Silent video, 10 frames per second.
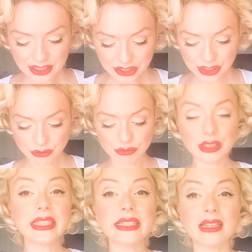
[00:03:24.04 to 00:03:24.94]
actually is
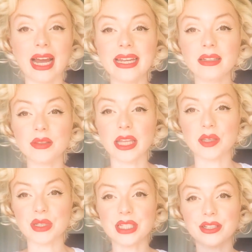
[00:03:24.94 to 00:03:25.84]
really light, like
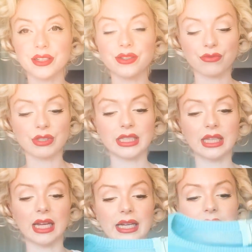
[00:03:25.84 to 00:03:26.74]
the material is really
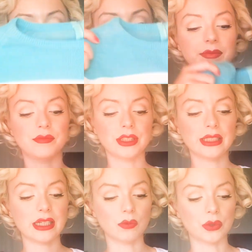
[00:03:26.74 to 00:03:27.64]
light, really
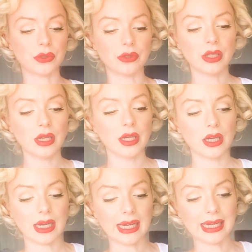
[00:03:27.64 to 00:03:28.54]
light wool.
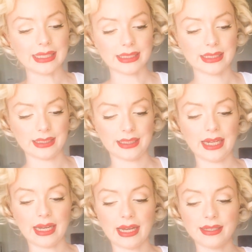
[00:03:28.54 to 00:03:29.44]
And
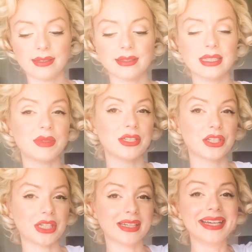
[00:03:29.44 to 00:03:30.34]
yeah, it doesn't seem
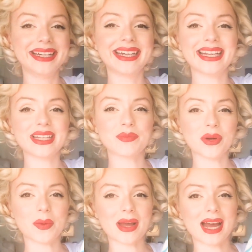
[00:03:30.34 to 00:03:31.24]
itchy. And at the
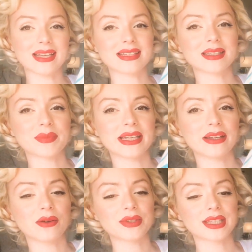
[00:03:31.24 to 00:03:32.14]
bottom it has this
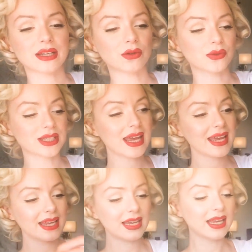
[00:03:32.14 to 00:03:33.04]
bit, obviously it holds
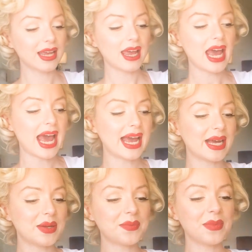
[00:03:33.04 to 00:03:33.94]
in.
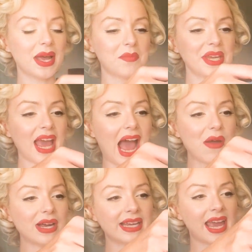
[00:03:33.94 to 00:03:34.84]
But
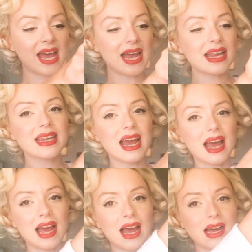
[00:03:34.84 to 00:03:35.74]
yeah,
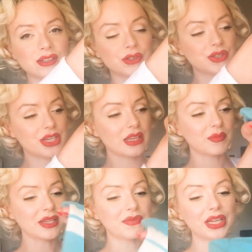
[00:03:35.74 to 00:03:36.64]
you'll see
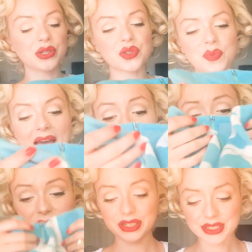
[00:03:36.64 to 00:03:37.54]
them in the videos, but I
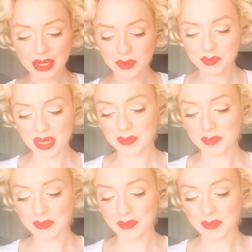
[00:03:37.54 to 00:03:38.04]
would pair this up with